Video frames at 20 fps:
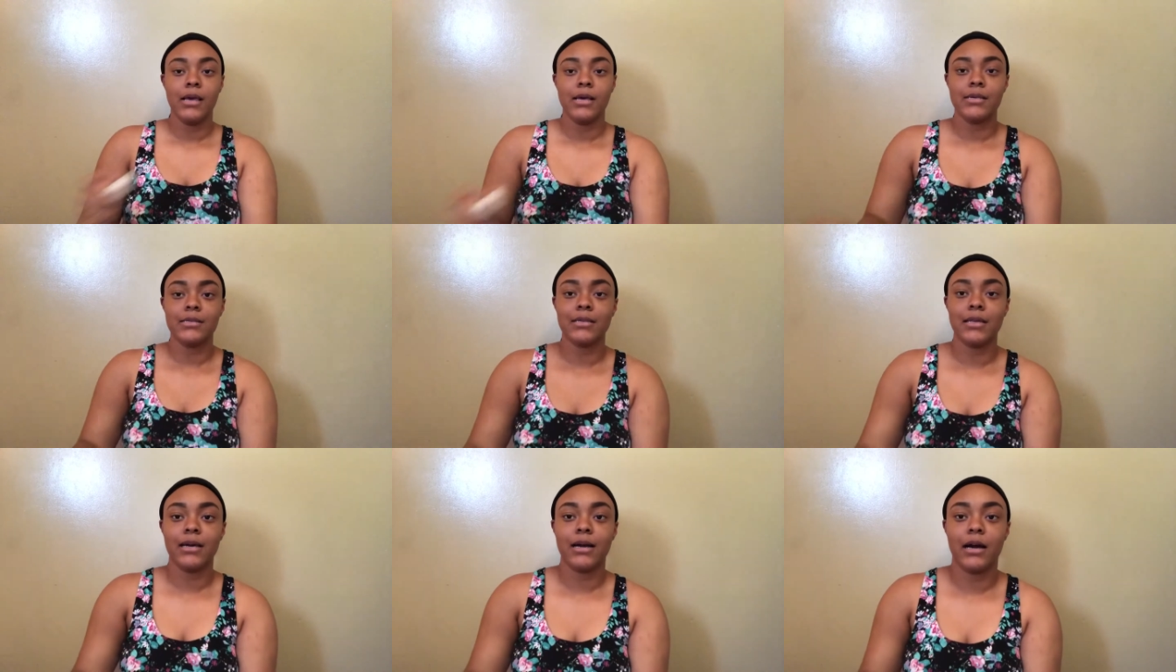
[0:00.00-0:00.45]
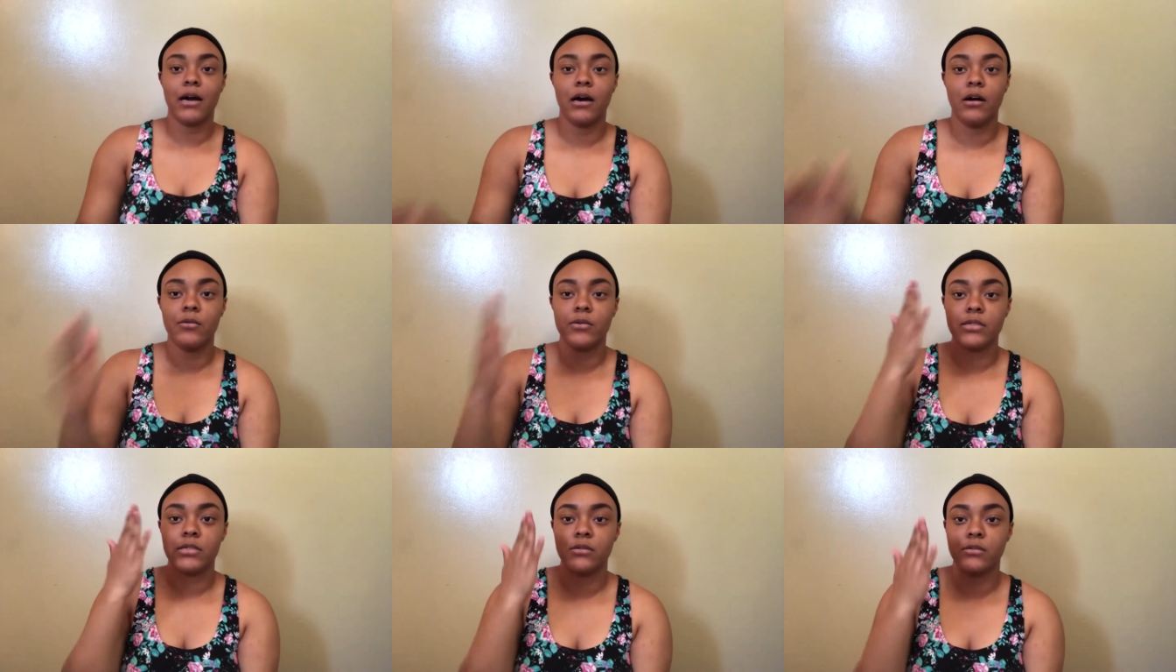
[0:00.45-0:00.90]
It's like I
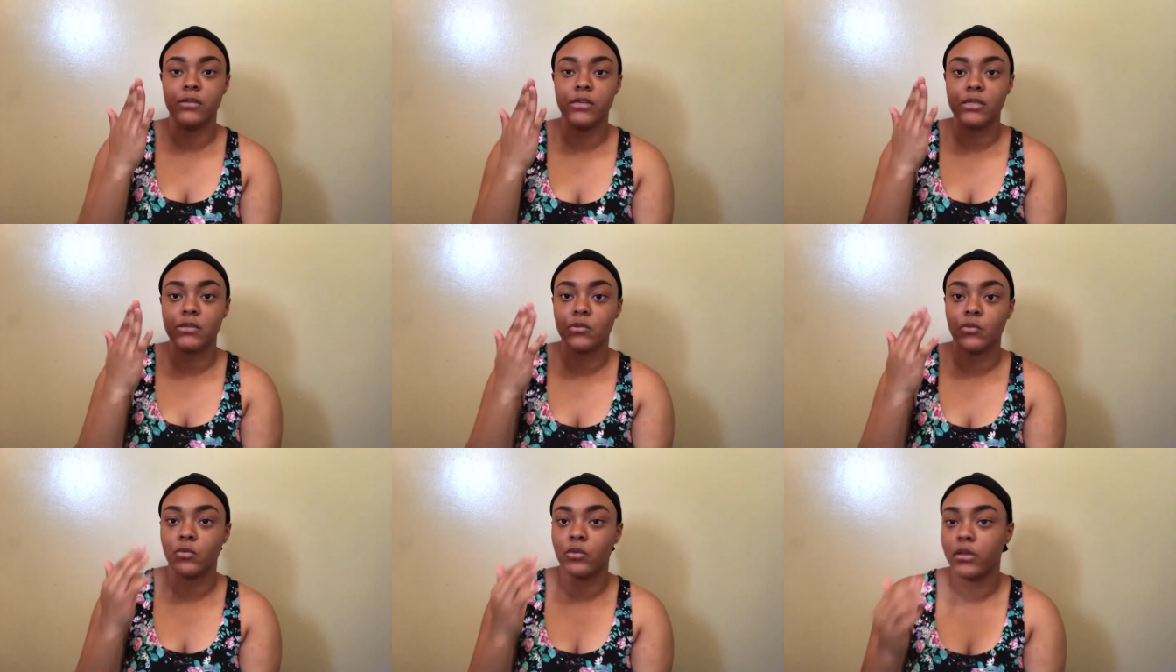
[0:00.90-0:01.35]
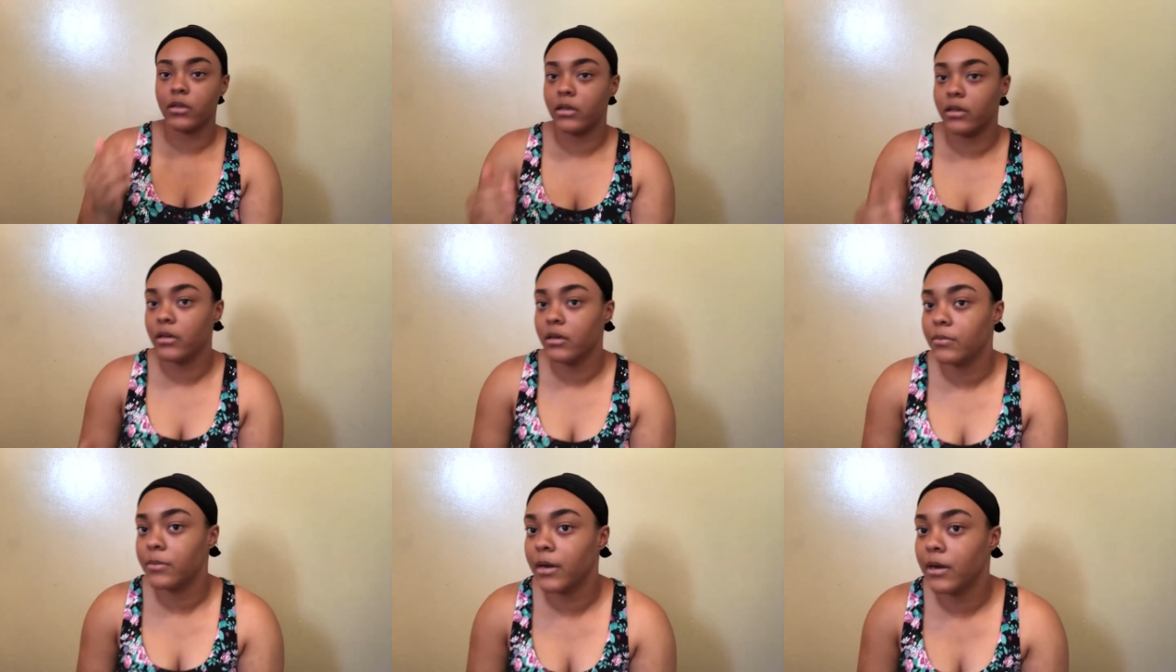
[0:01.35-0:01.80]
always do this one really
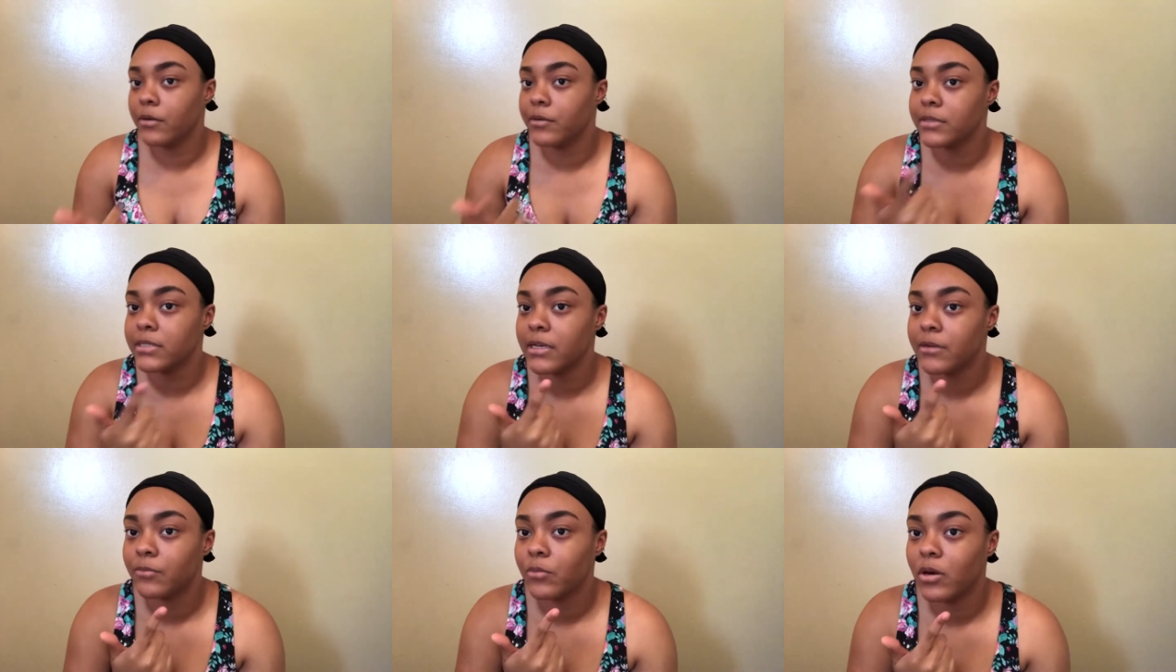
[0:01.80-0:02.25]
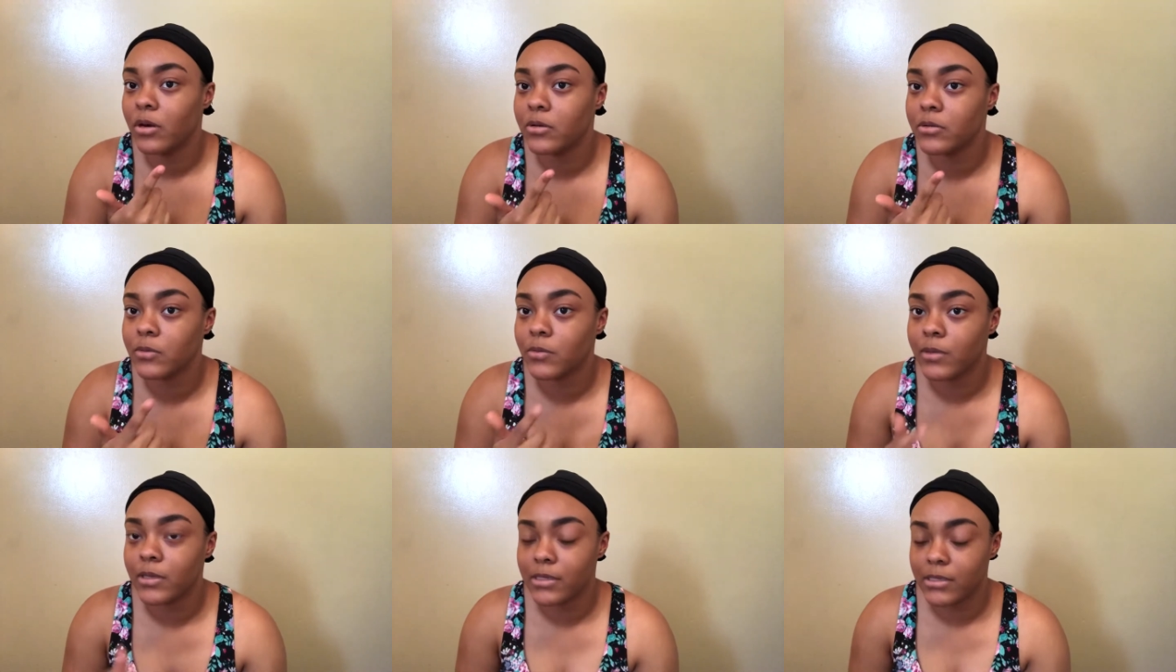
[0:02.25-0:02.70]
good, but I always have
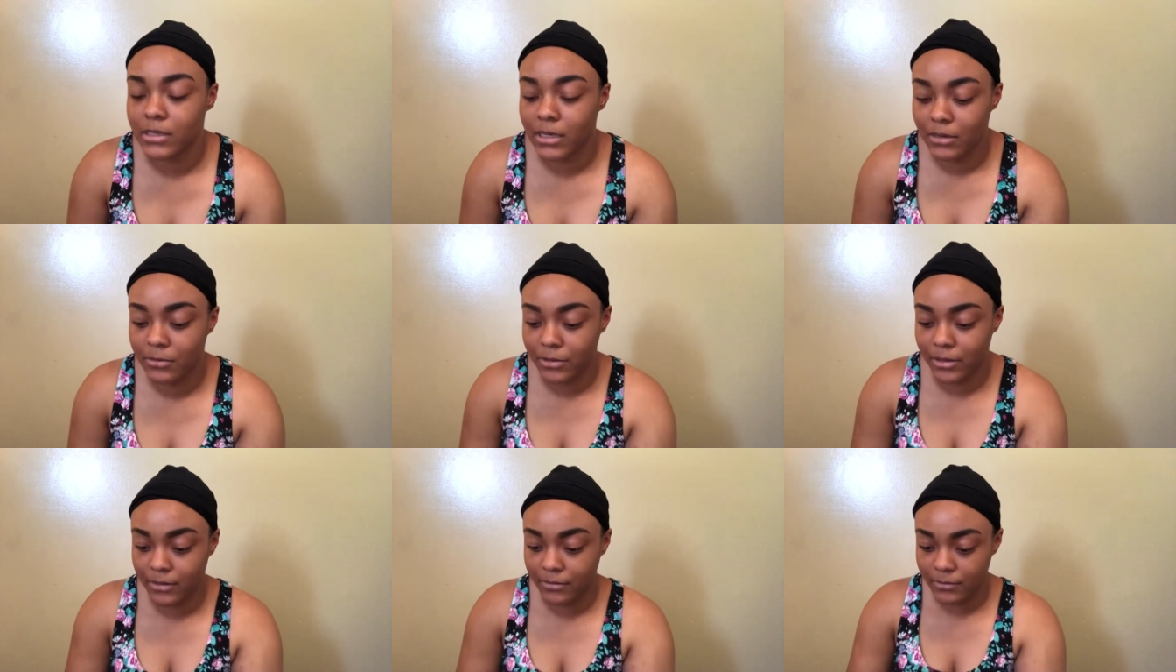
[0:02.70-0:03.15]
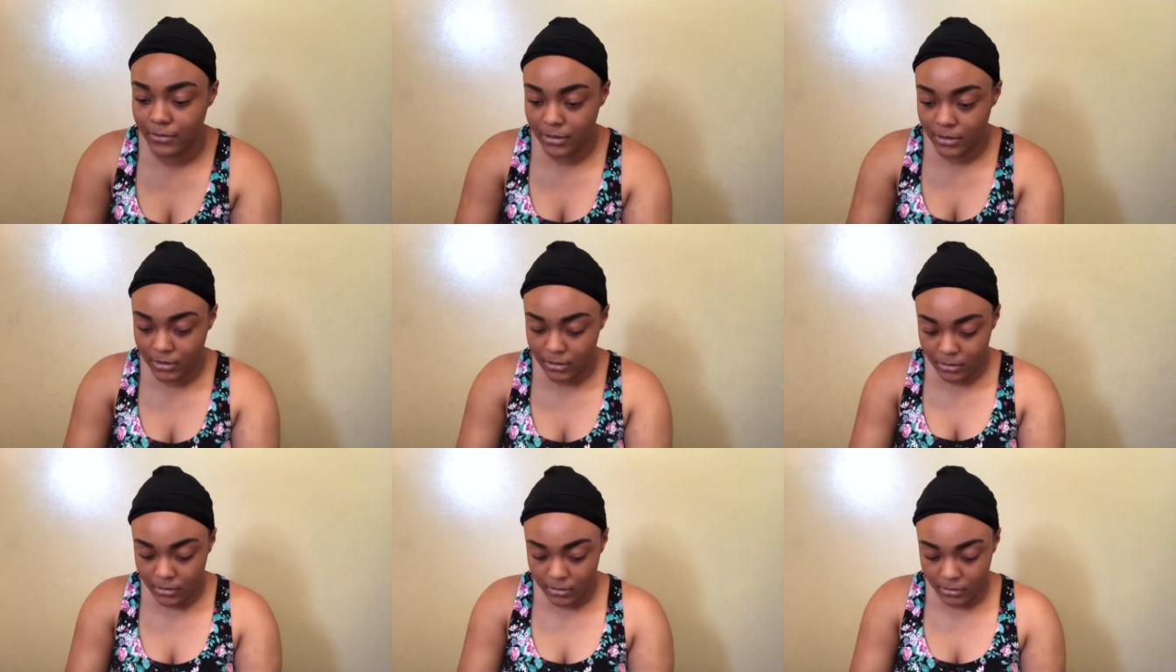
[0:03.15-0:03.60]
problems with this eyebrow.
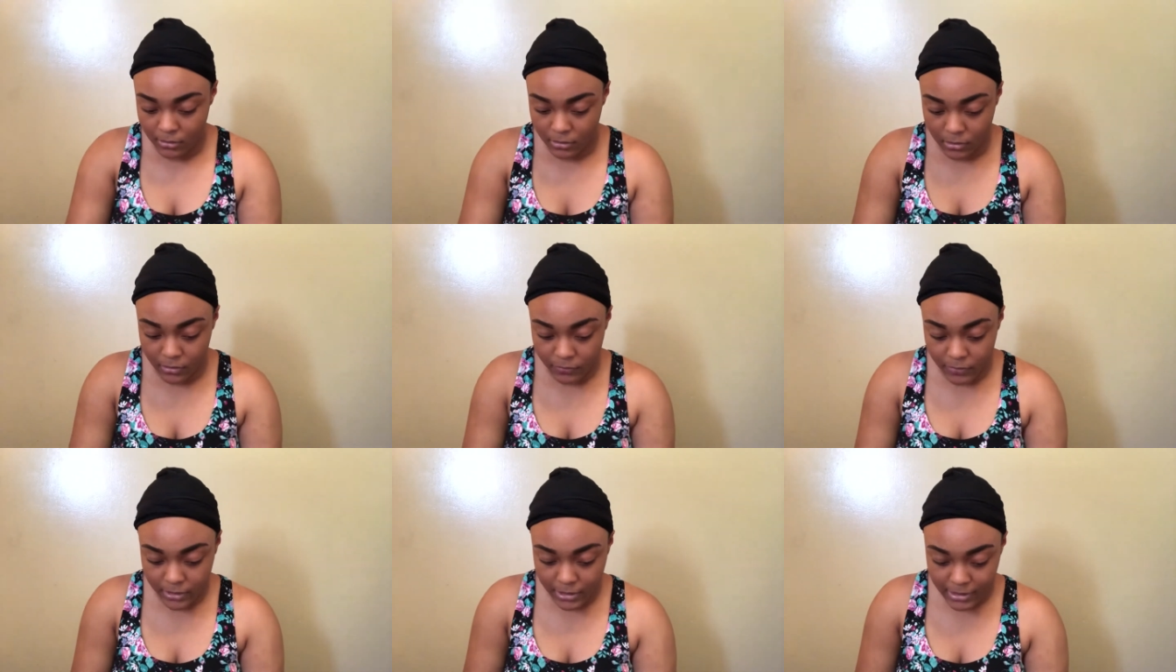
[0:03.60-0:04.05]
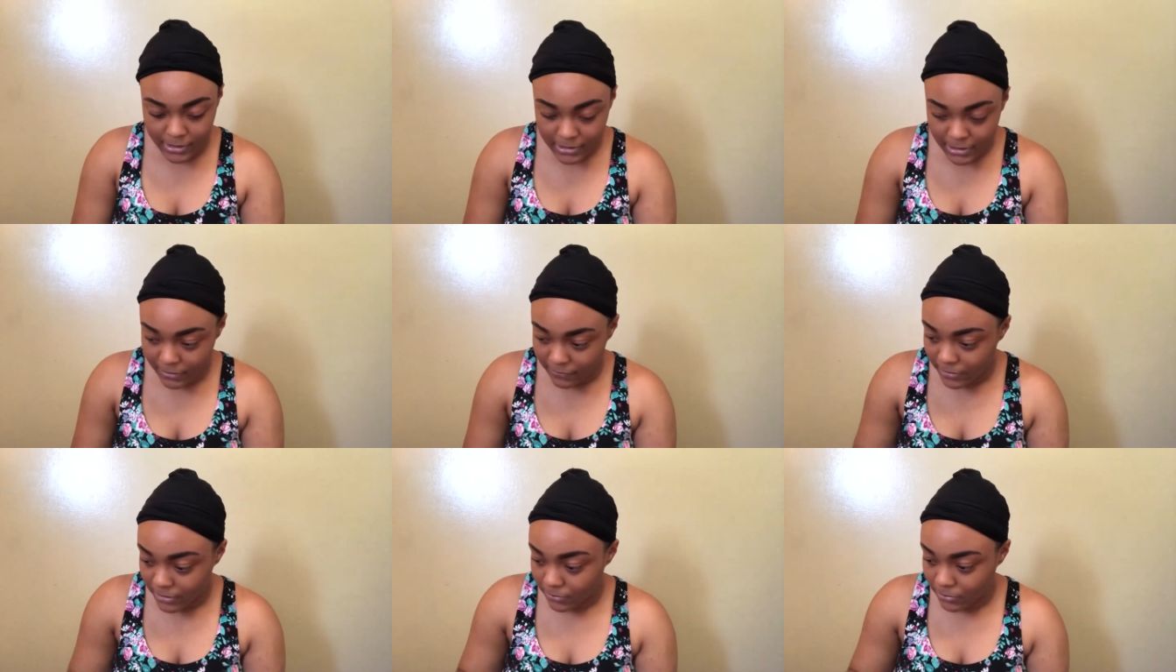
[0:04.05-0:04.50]
Do any of you guys
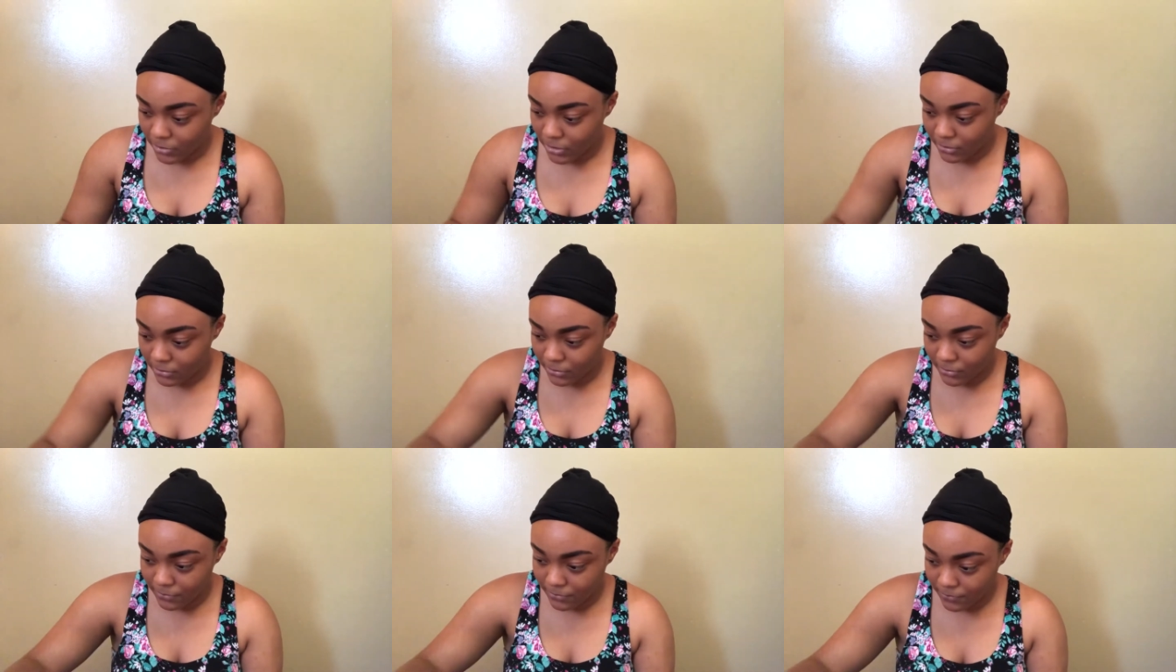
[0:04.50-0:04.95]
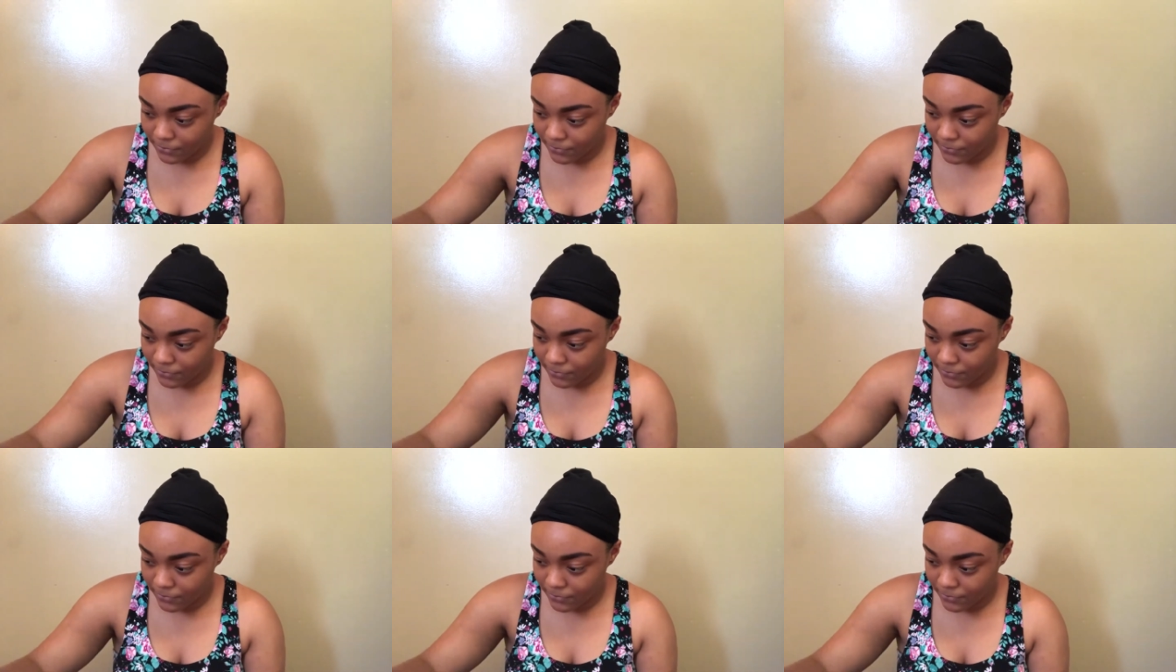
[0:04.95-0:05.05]
have that problem?